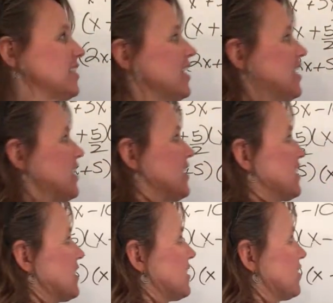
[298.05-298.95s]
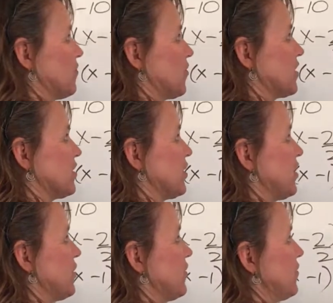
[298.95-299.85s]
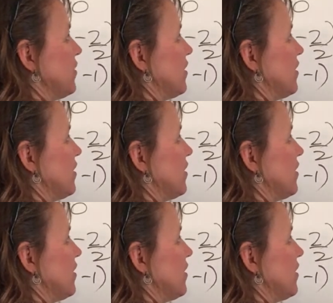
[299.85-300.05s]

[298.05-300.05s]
is 4 and 2.